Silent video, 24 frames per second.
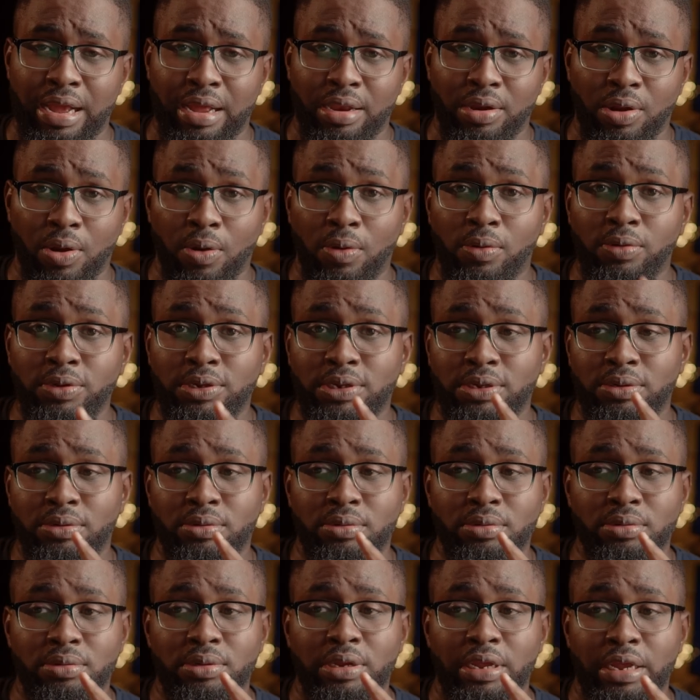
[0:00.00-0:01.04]
and
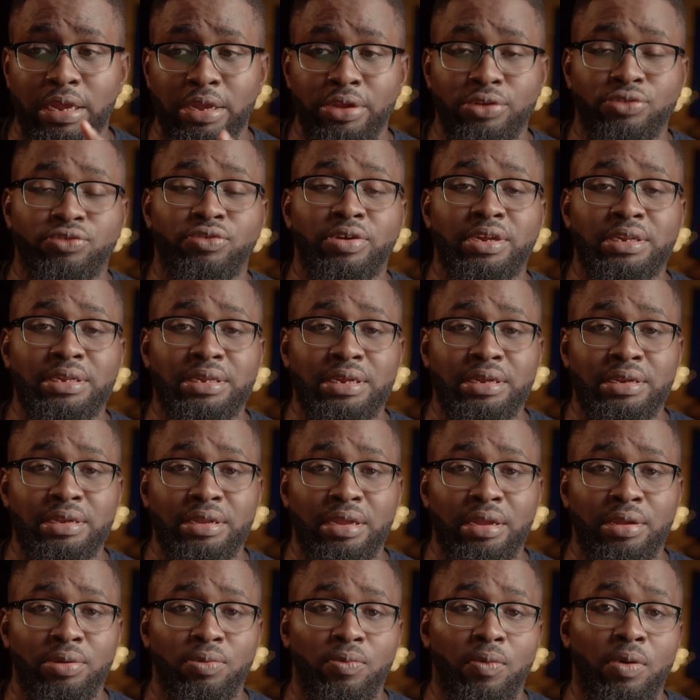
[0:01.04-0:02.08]
also interested
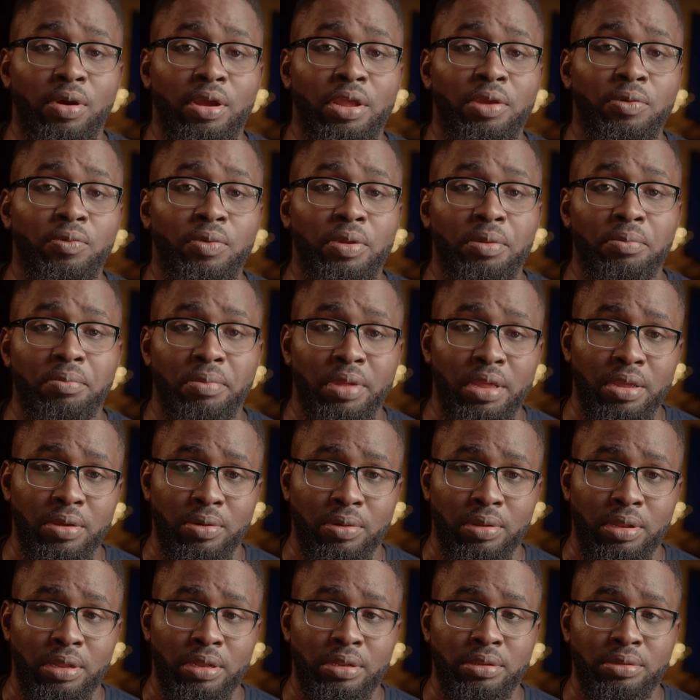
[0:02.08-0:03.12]
in working with me
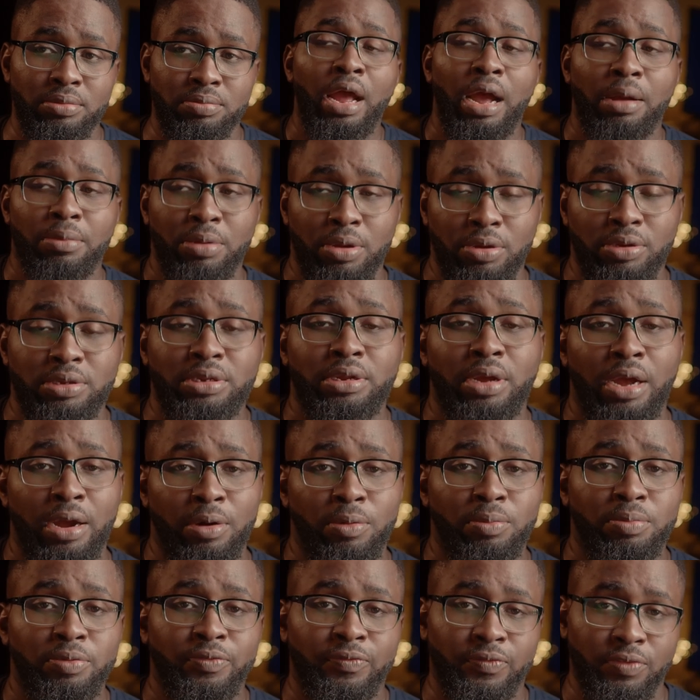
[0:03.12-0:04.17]
on it, because
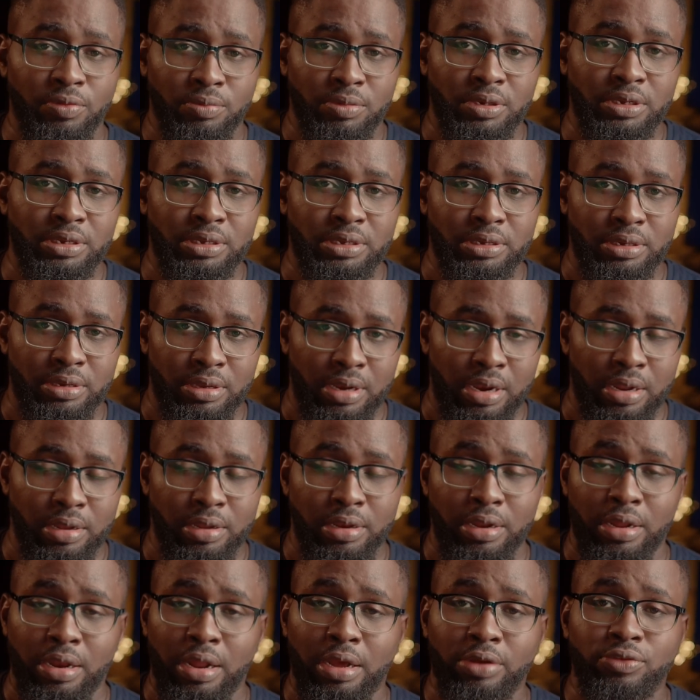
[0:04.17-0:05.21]
I'll be filming it in
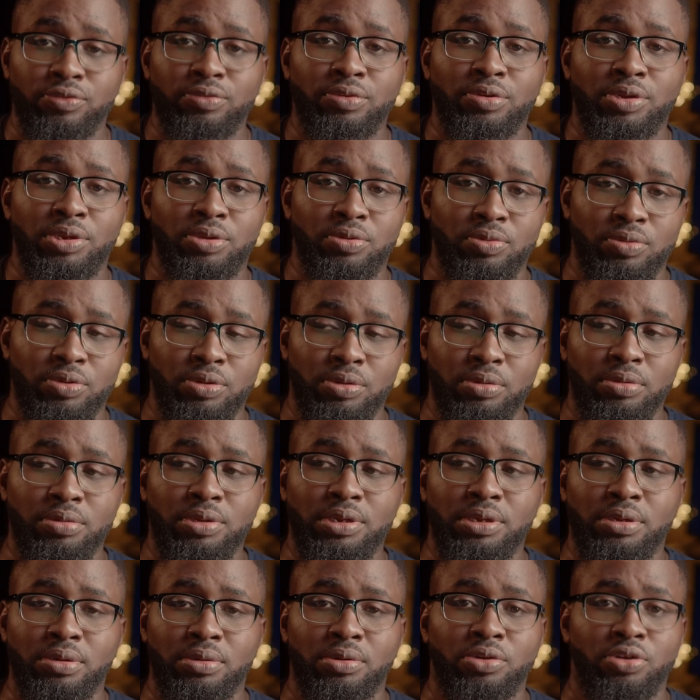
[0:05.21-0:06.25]
an actual studio,
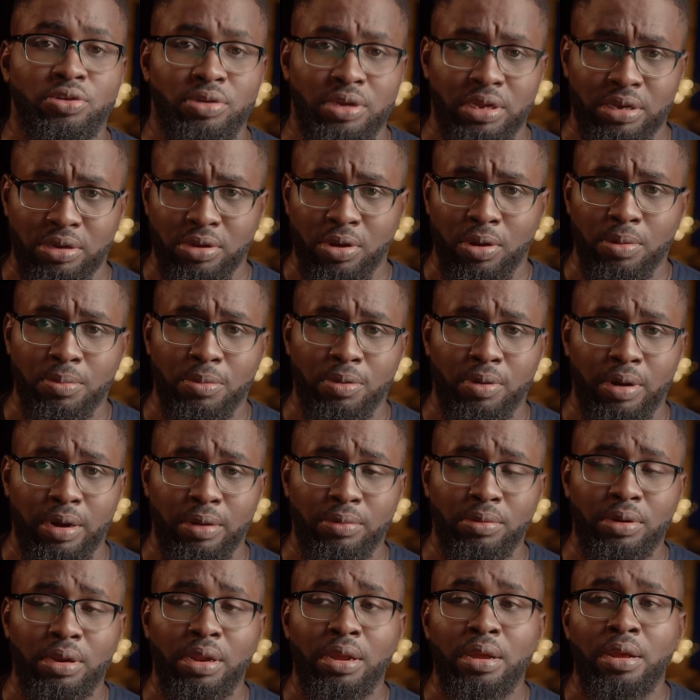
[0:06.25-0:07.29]
so you can come
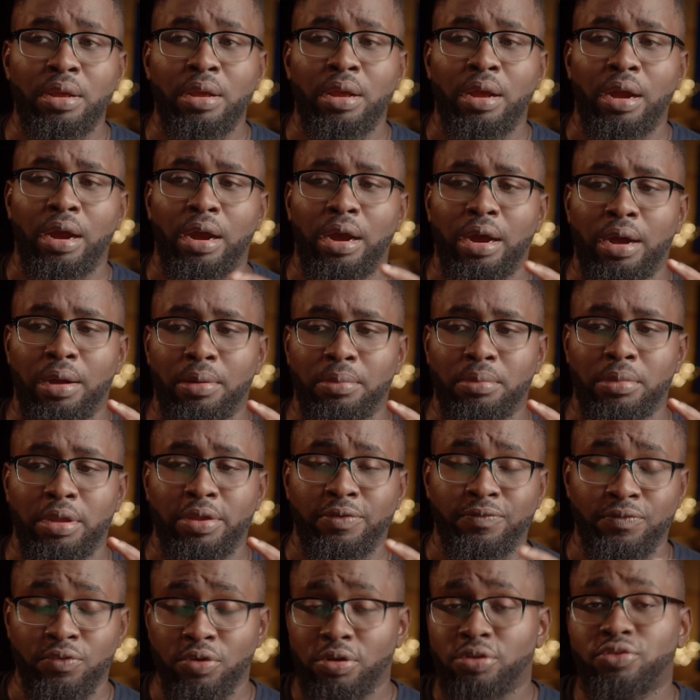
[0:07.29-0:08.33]
around.
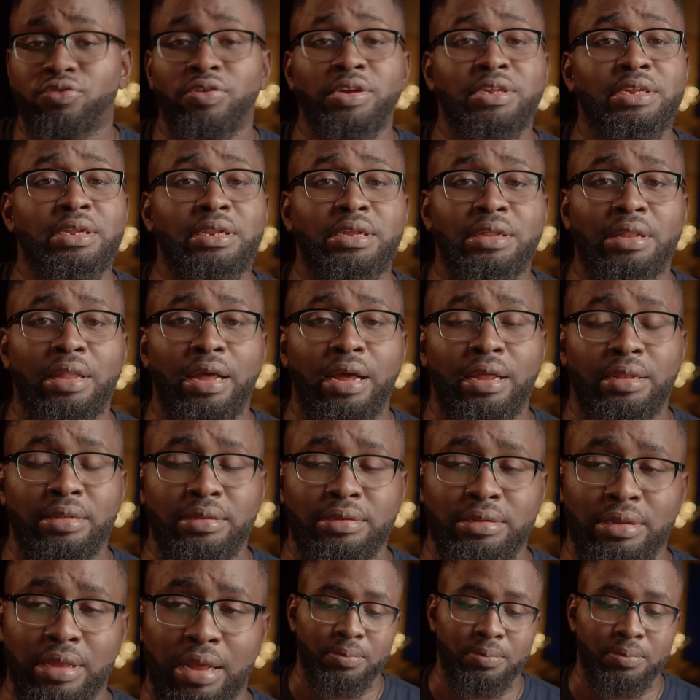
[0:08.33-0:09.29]
If you're interested in that,